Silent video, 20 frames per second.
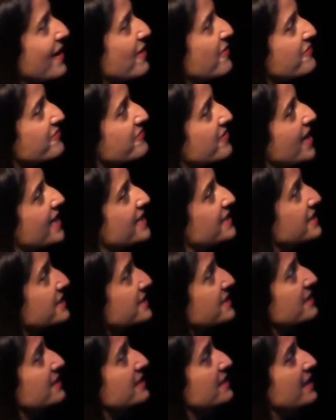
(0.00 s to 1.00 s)
out
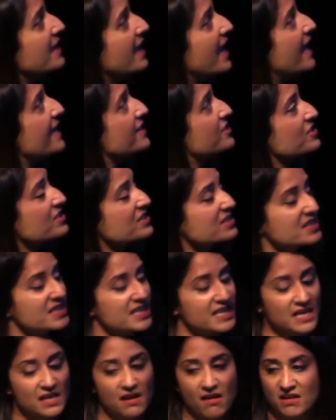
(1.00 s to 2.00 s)
as agency
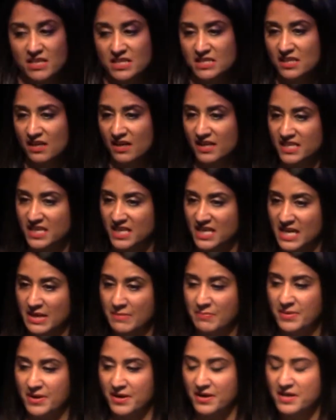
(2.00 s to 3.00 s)
and client side
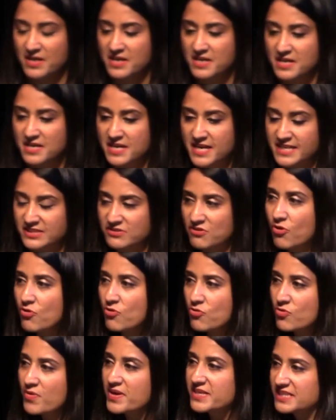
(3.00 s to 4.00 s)
here, but it's not
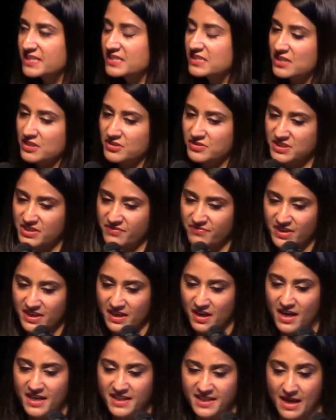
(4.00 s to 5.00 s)
always exclusively
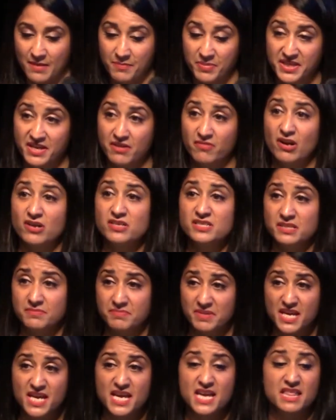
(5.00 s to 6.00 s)
like that. But there are
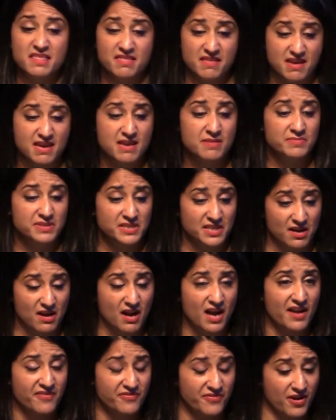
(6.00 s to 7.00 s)
some key themes that
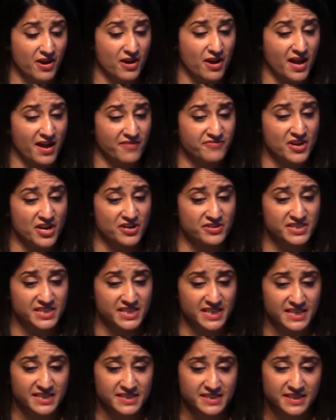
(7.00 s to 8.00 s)
I have
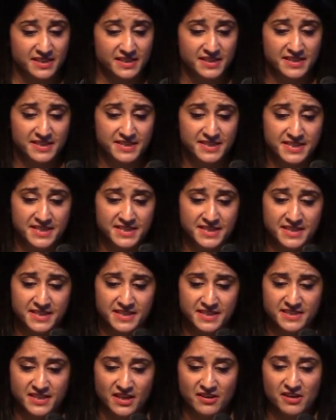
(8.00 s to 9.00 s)
noted.
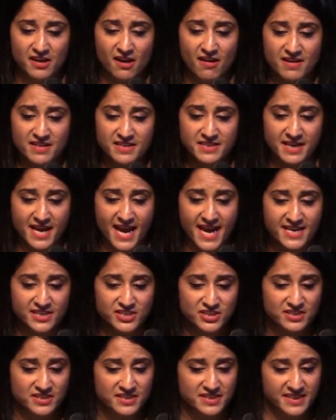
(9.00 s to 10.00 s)
So client to
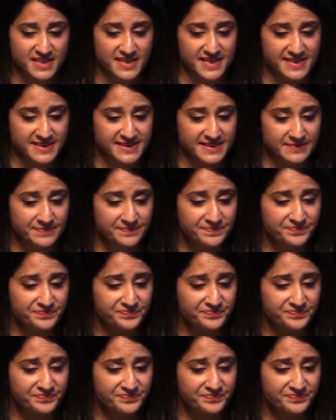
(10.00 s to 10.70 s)
agencies,